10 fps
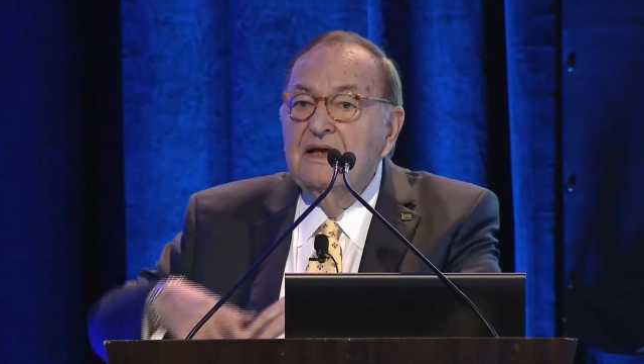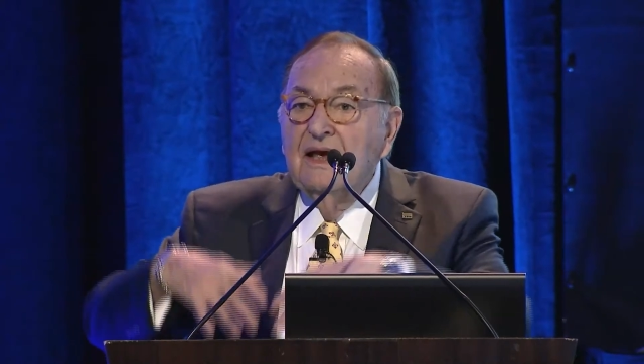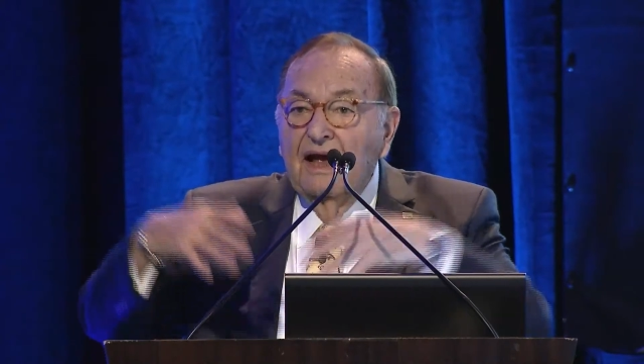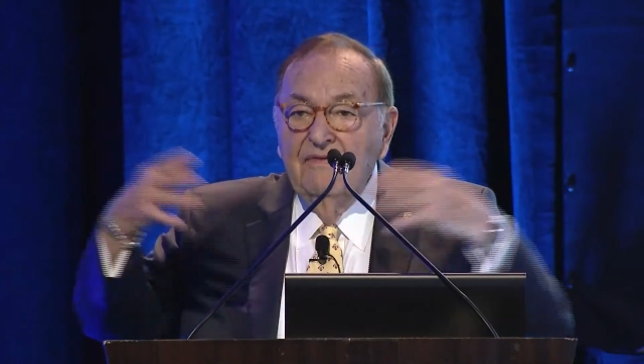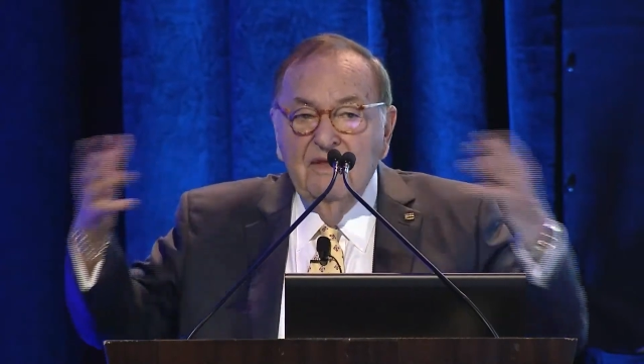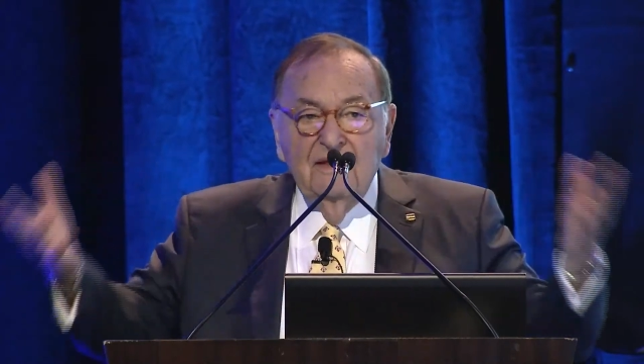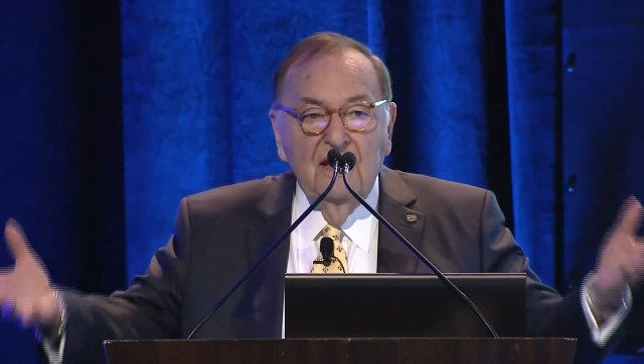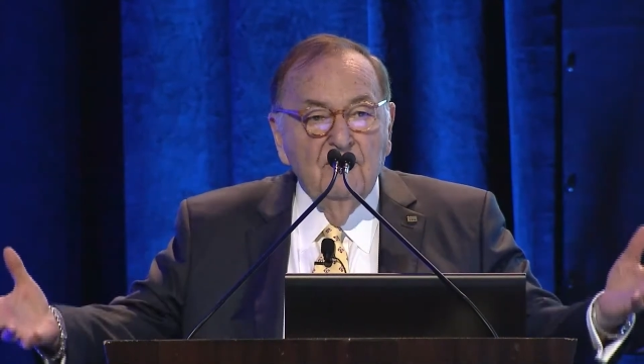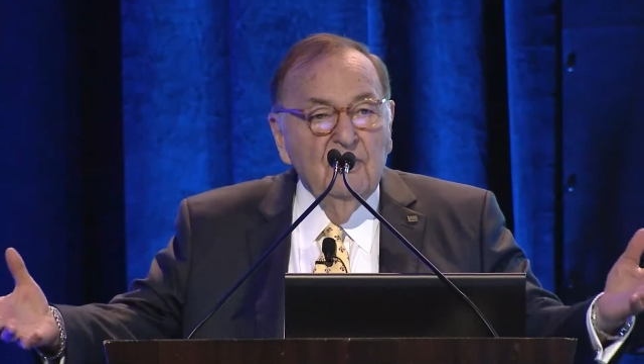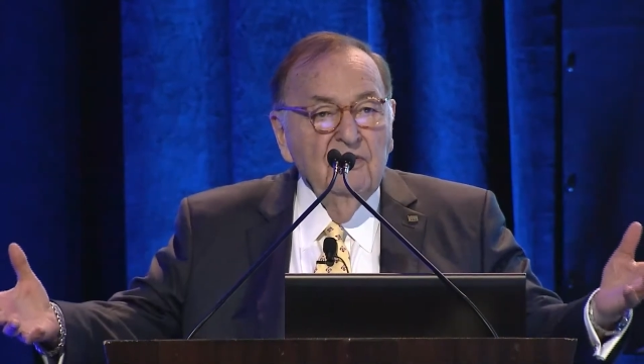and then they
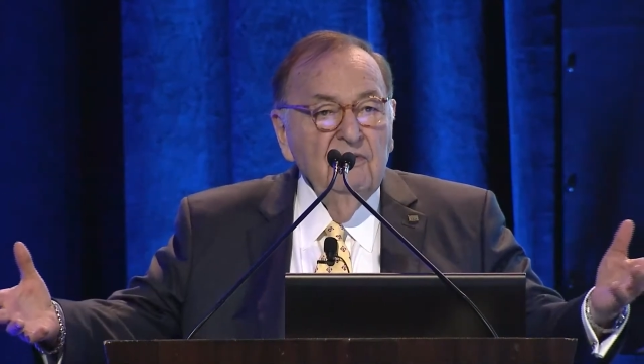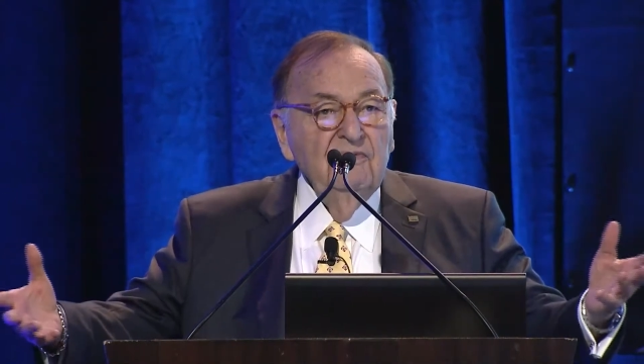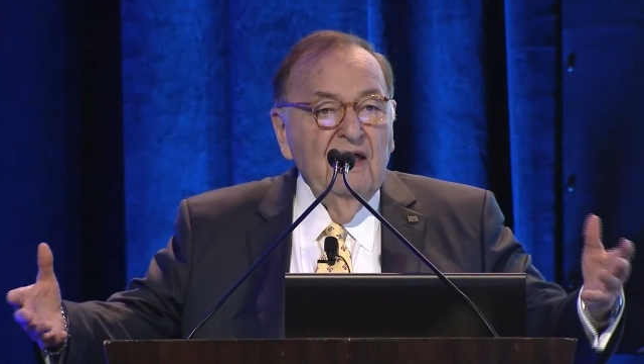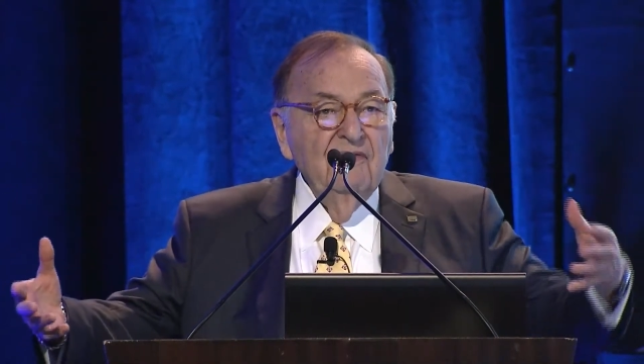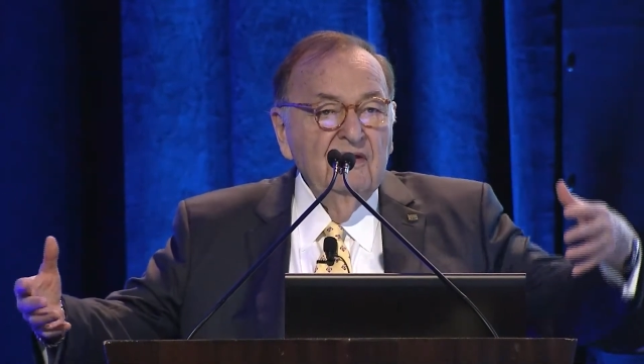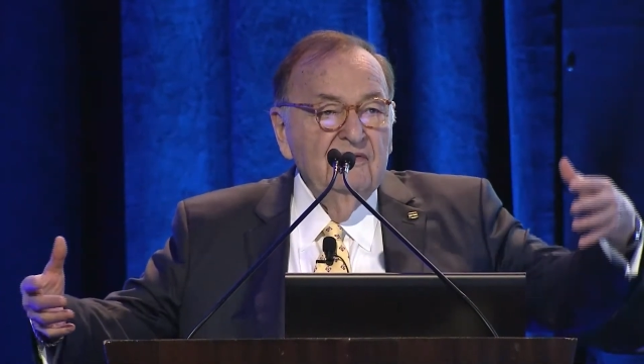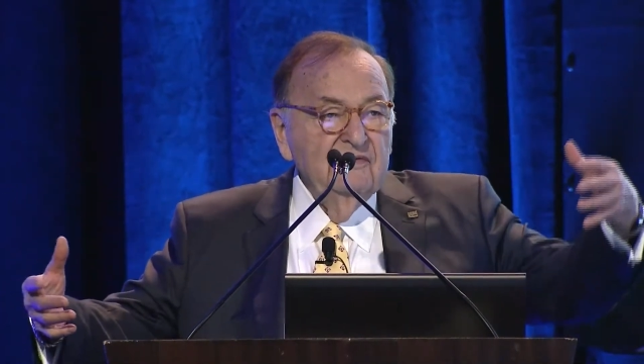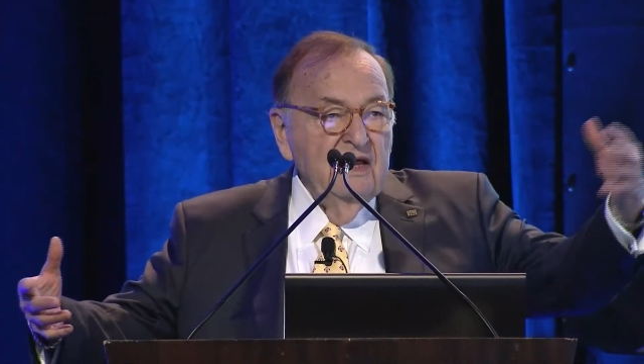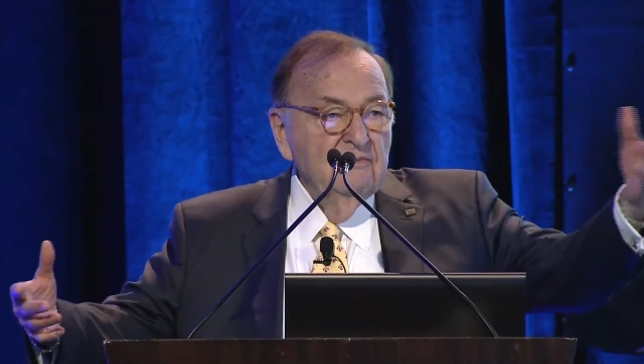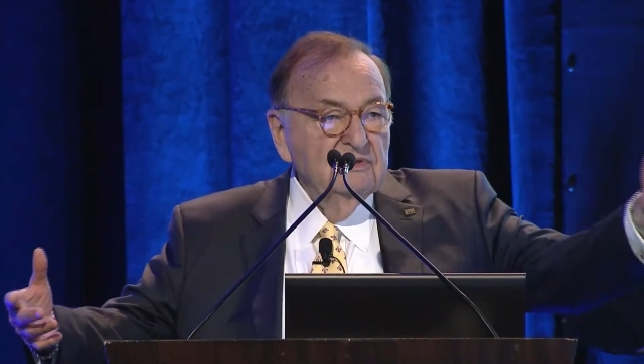moved, and the
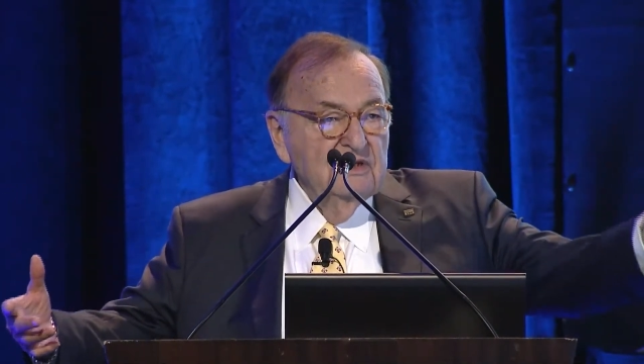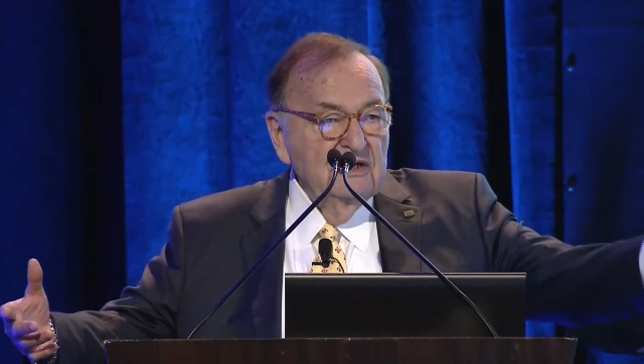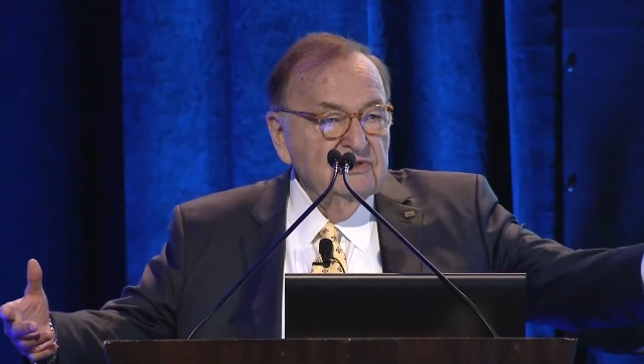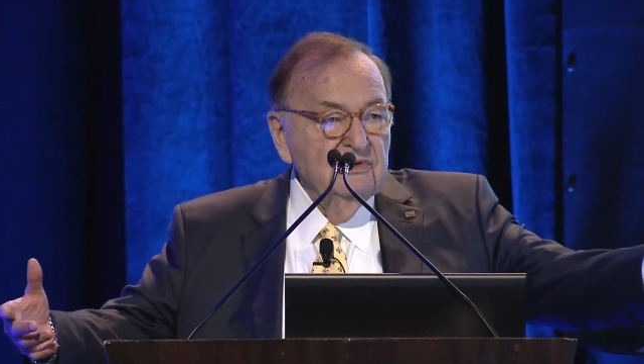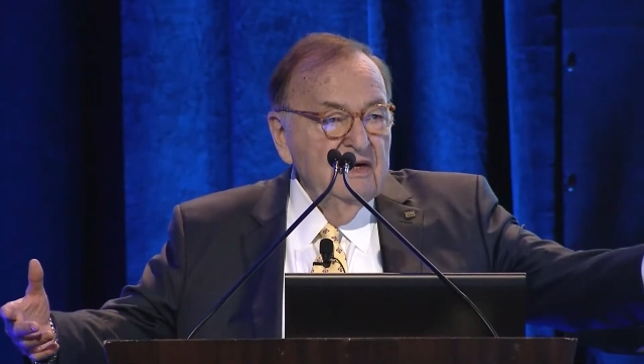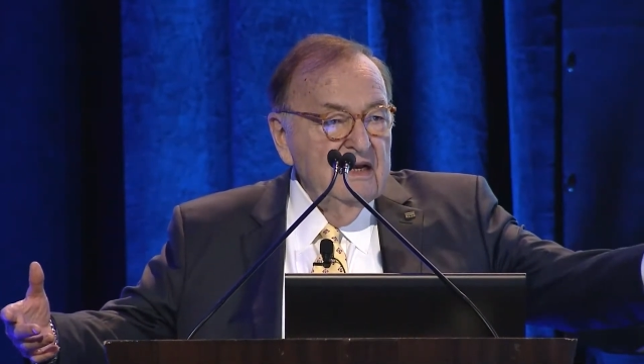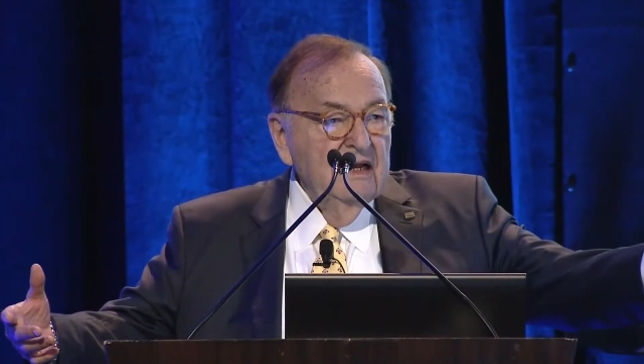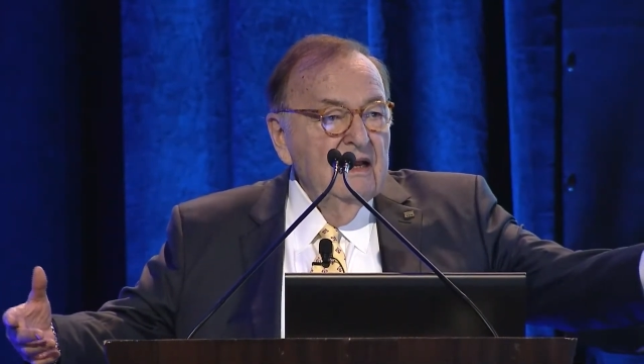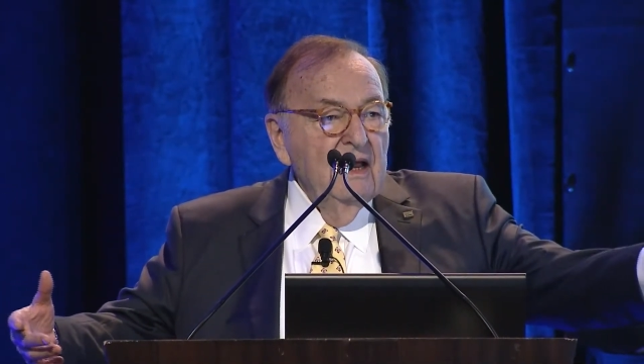state was not screening,